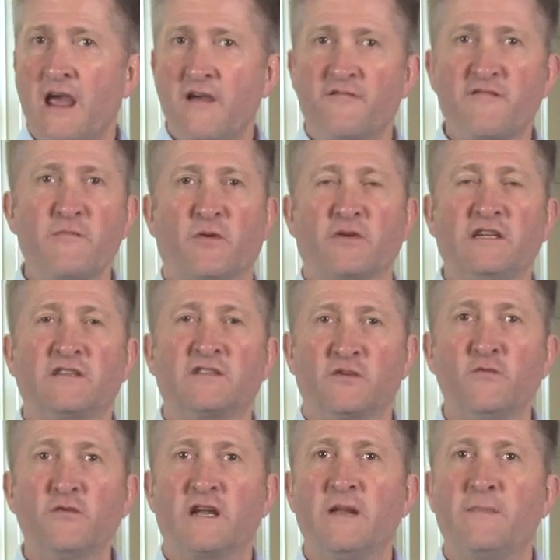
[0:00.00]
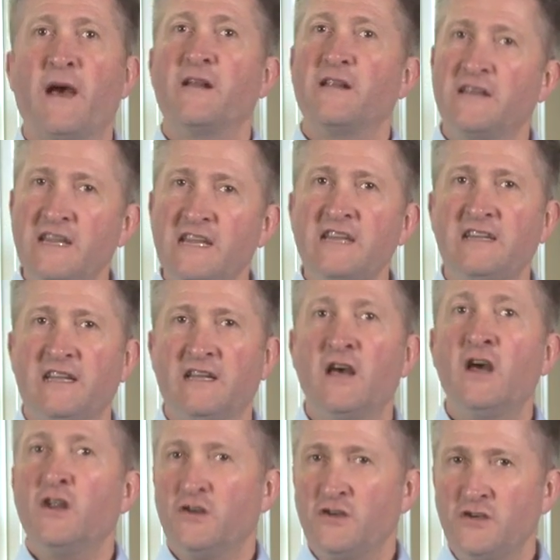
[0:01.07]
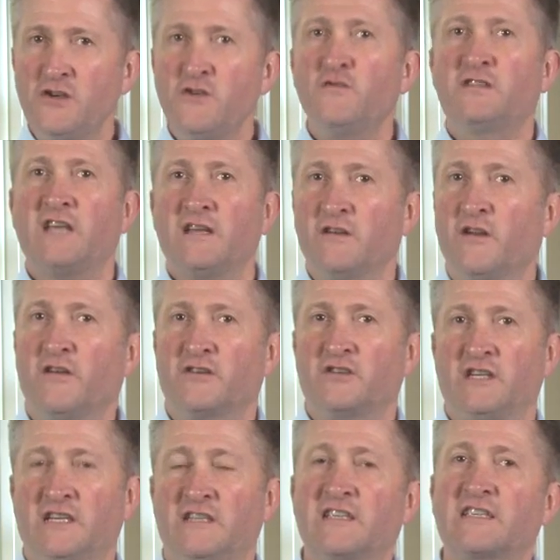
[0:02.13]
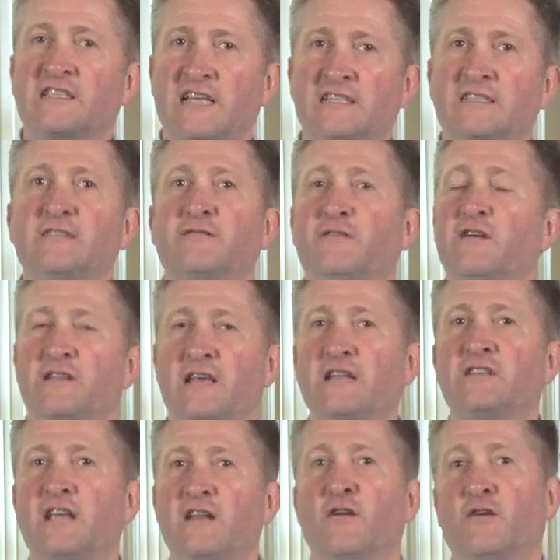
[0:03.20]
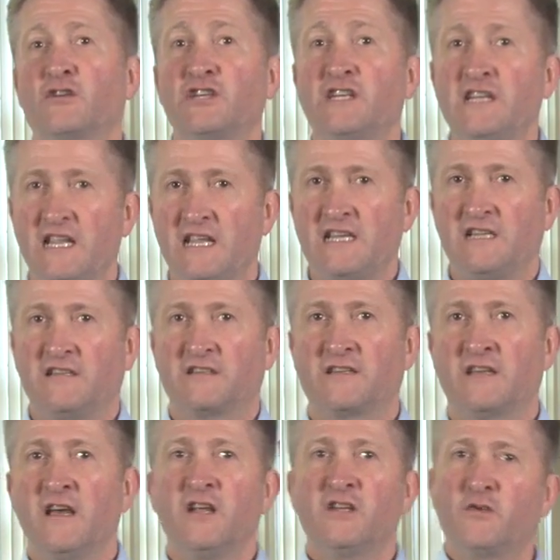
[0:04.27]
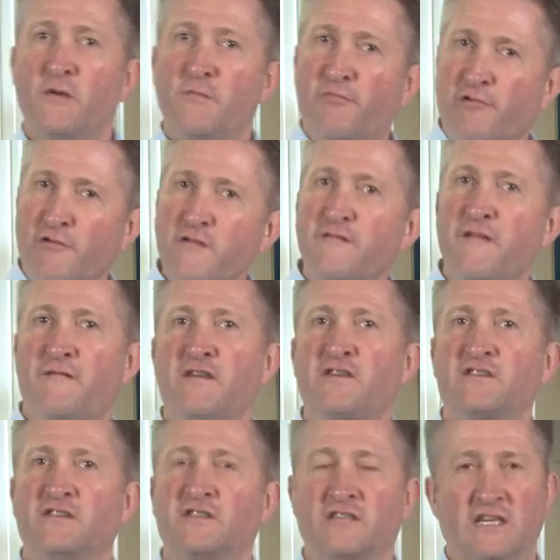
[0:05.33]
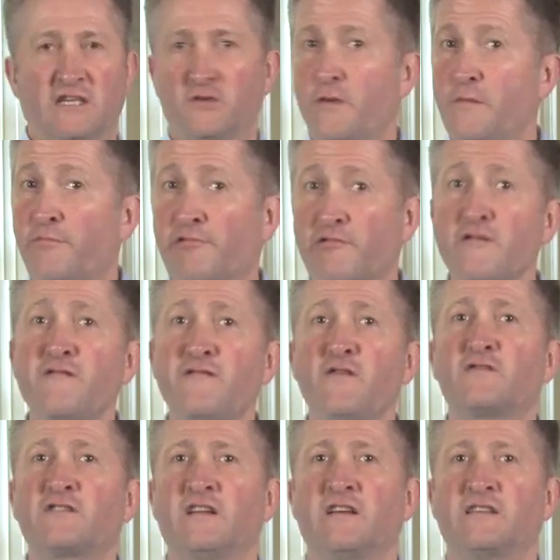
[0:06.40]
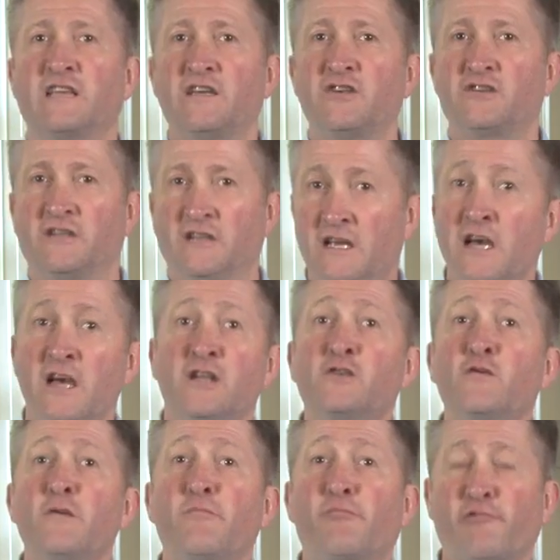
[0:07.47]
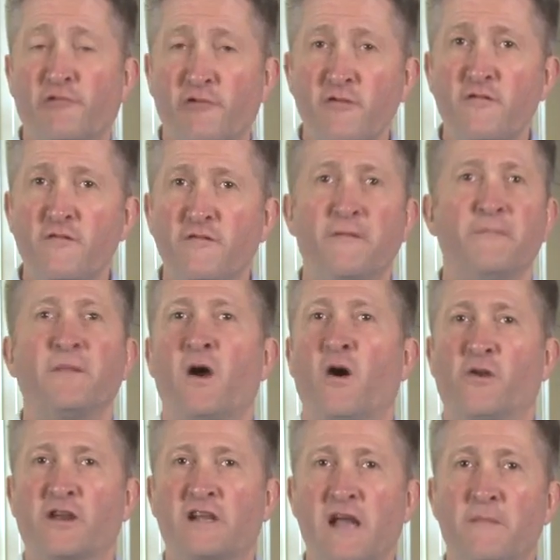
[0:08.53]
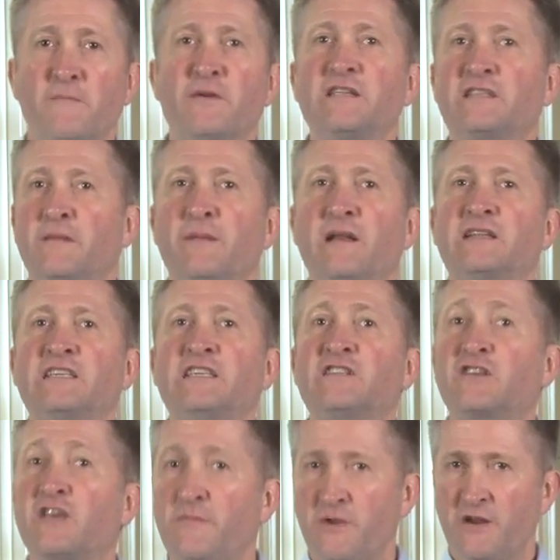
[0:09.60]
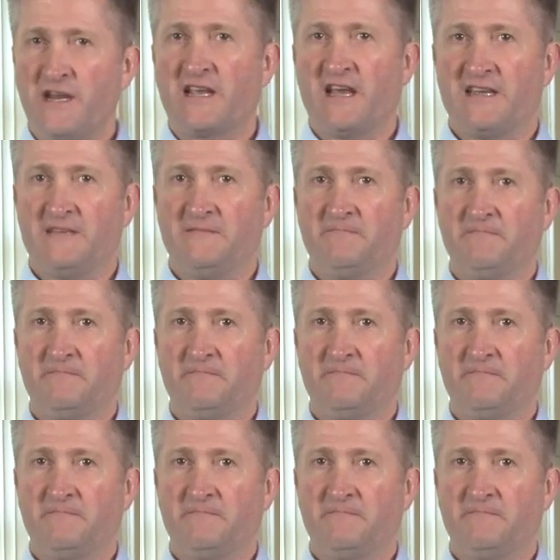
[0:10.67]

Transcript: everybody is talking about needing new technology to satisfy their technology needs, to improve efficiency, to improve utilisation, to improve on a company's ability to communicate.